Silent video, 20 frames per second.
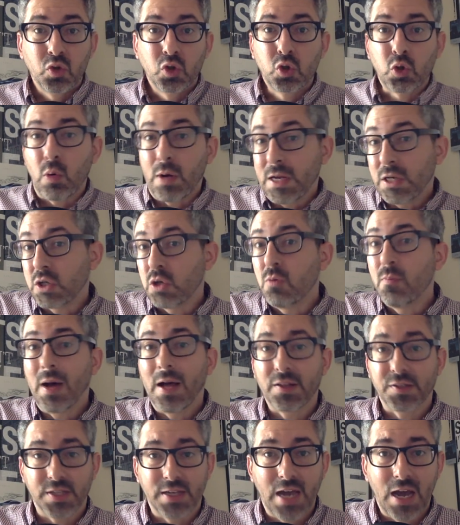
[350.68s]
twenty-two
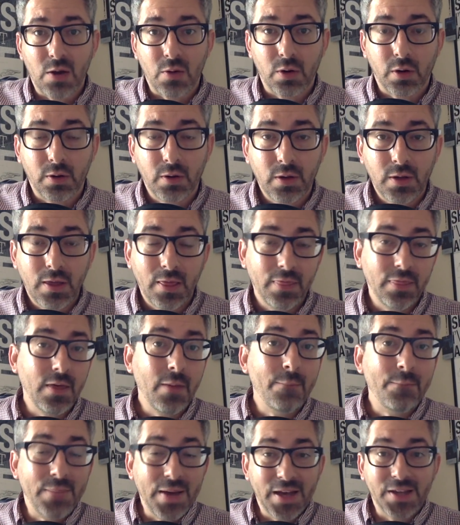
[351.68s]
miles an hour
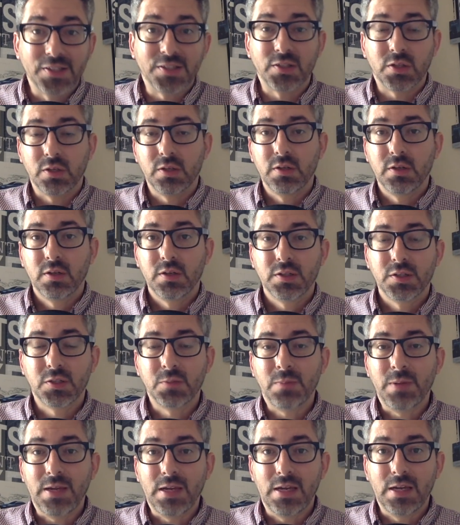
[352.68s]
the best
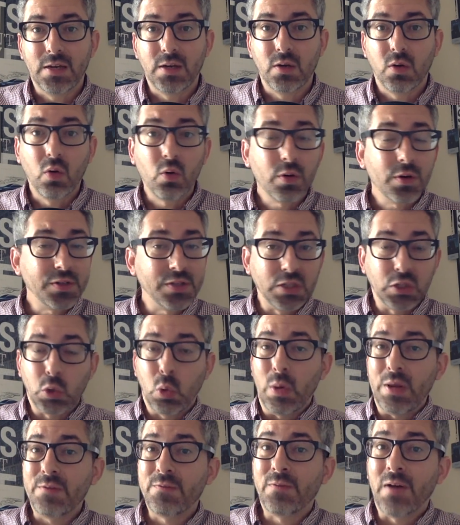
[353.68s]
speed, or is it
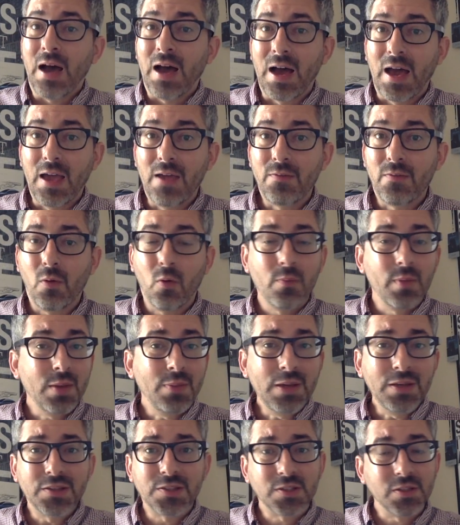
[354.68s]
twenty-five, or
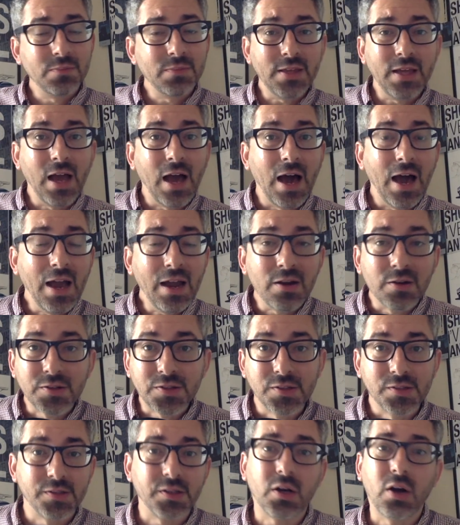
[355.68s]
maybe it's something higher
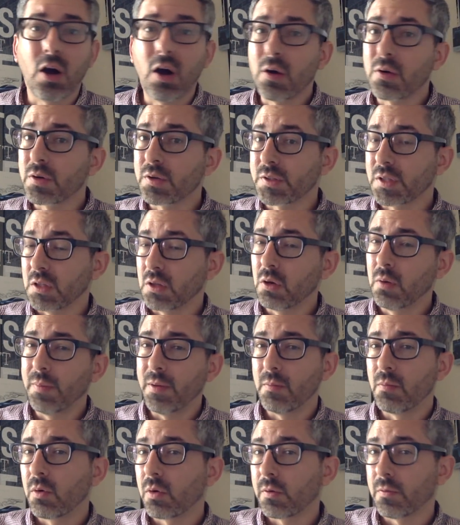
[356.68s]
since the car is a little
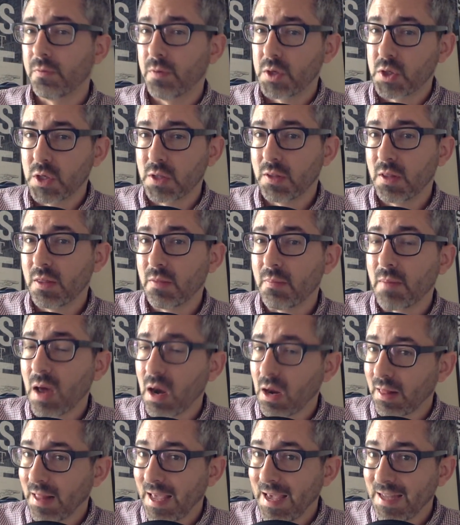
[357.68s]
bit more efficient than the
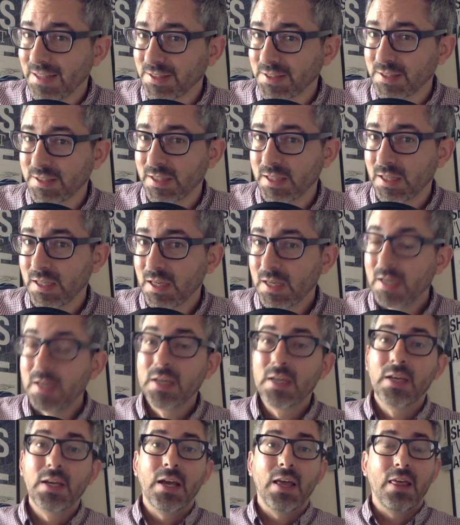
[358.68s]
Model S.
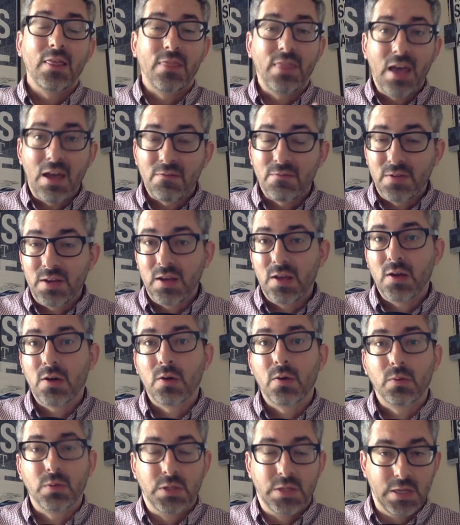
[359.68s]
That
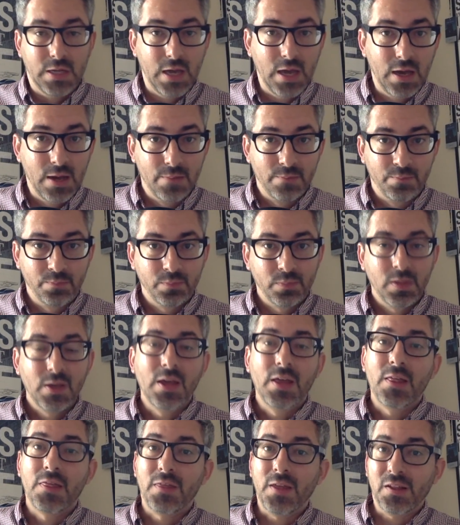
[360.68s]
video to come.
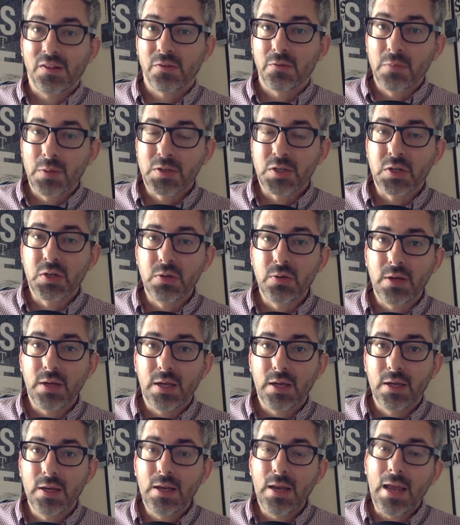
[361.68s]
Thanks so much for
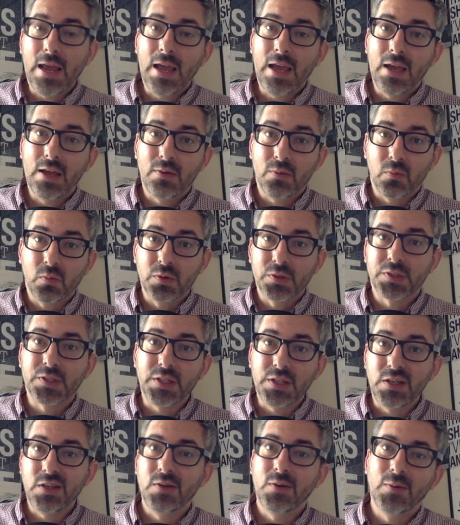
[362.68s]
tuning in, and we'll
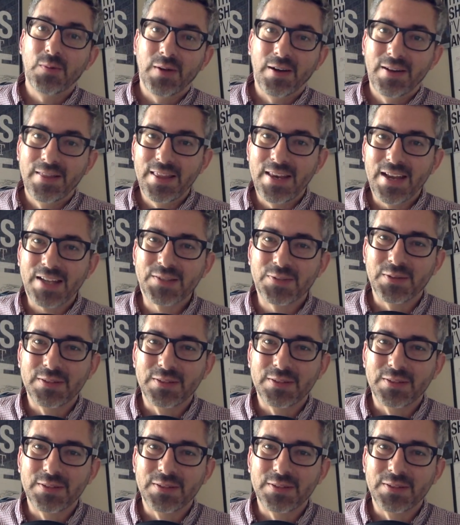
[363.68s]
see you on the next